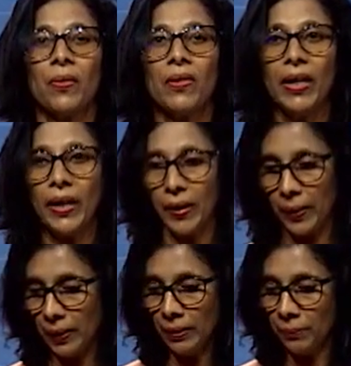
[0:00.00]

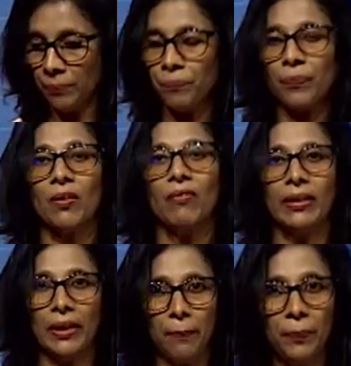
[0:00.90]
Then what
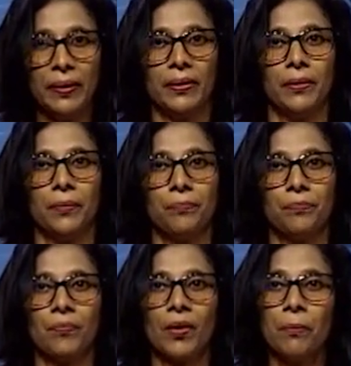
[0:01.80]
happened?
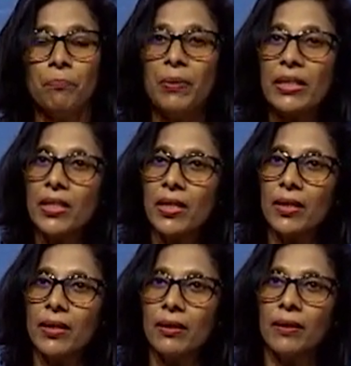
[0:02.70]

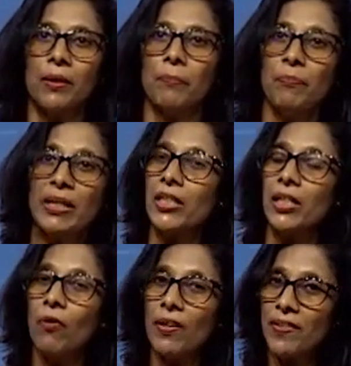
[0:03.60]
Bitter, bitter
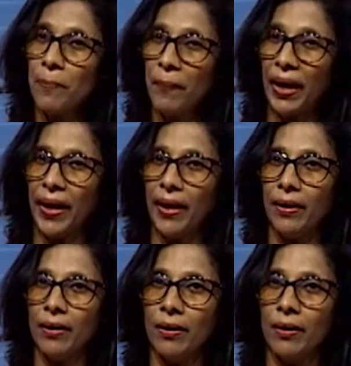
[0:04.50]
was the pain,
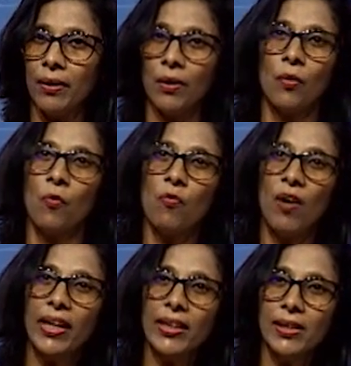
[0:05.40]

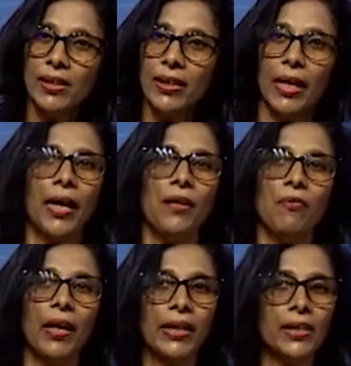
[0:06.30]
wilder and
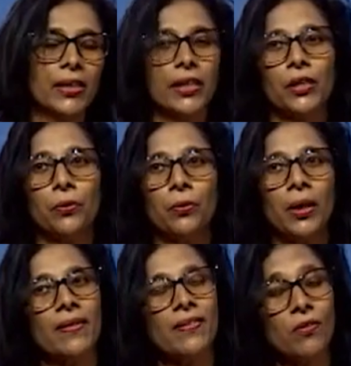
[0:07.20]
wilder grew
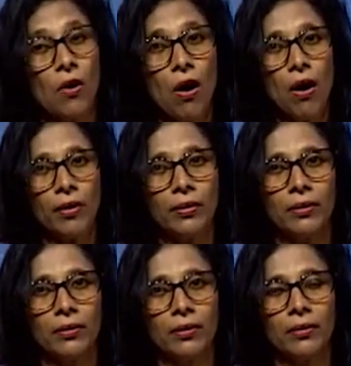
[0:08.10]
her song,
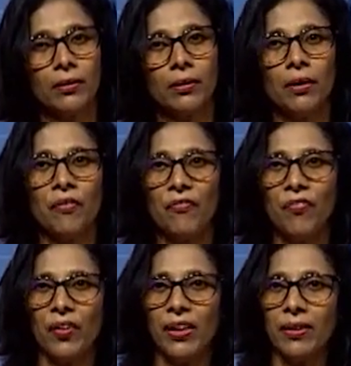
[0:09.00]
for